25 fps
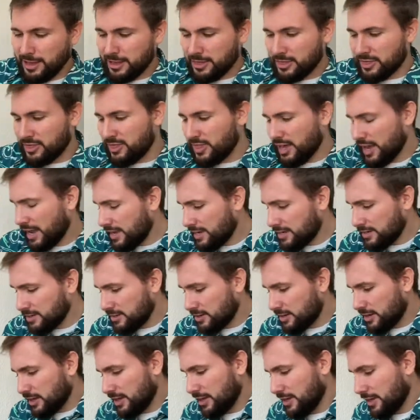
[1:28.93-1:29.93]

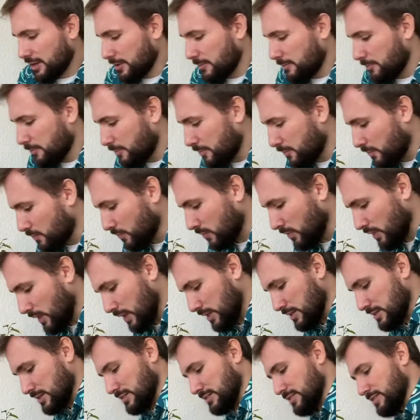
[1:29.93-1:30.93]
Then, um,
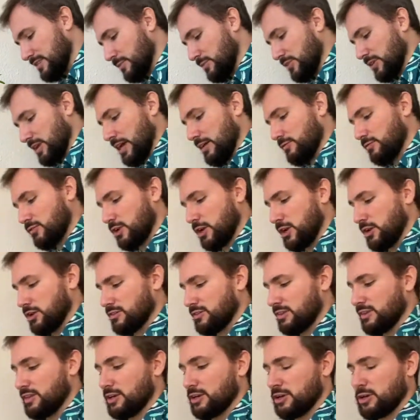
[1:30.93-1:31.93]
this is something I have cl
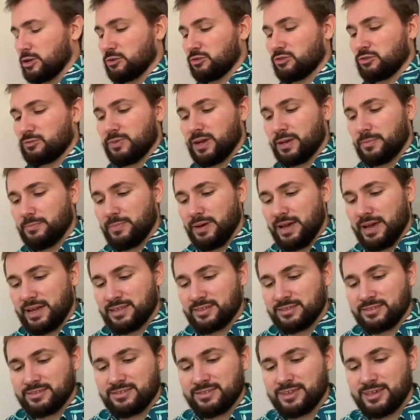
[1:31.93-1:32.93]
sitting close to my
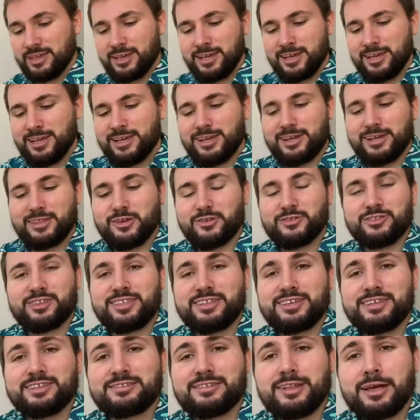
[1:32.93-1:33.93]
bed. Uh, those are
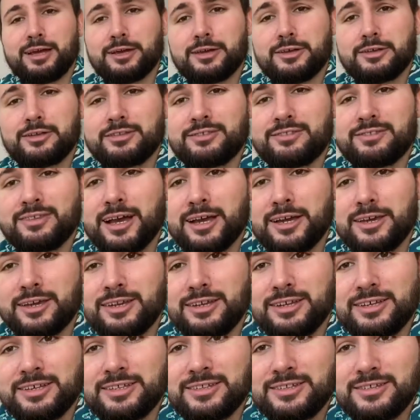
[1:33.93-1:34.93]
these like
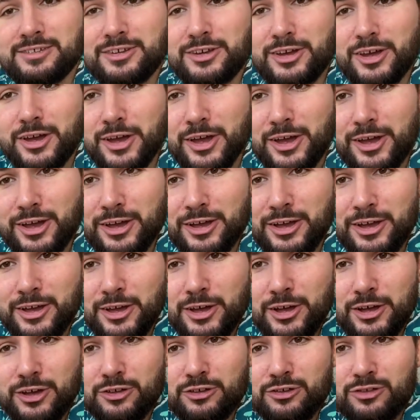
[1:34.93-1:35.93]
succulent uh,
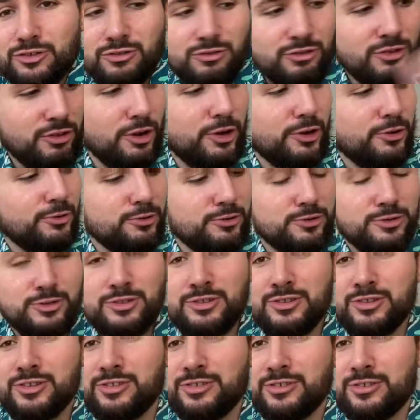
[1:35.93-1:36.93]

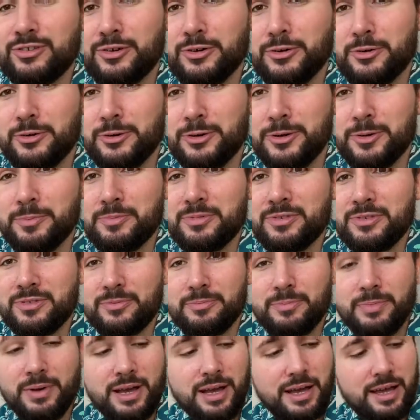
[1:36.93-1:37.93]
stones. Oops,
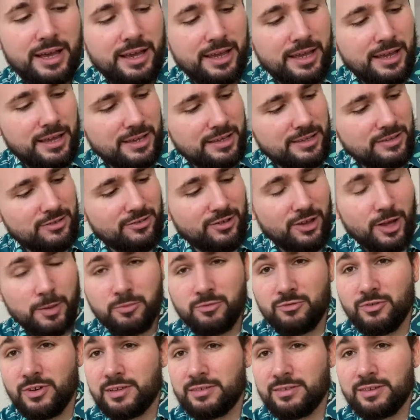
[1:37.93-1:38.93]
my top
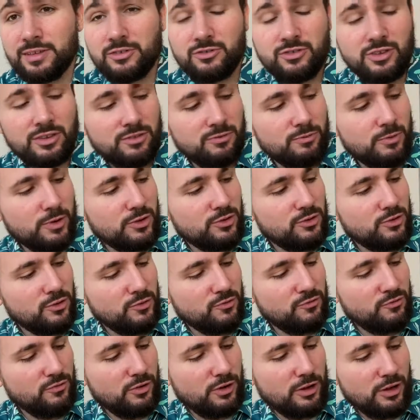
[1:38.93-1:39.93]
dressing just wanted to
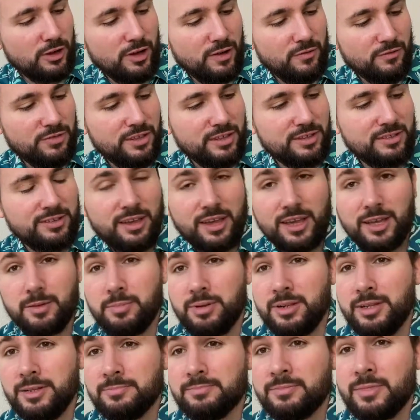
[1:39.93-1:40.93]
fall off the
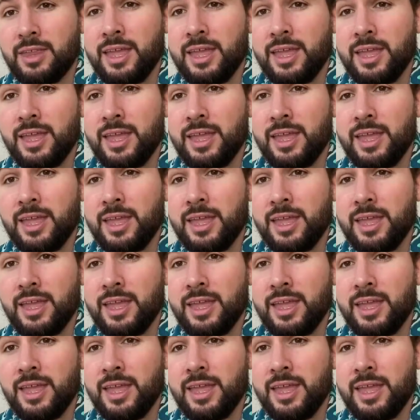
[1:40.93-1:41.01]
table.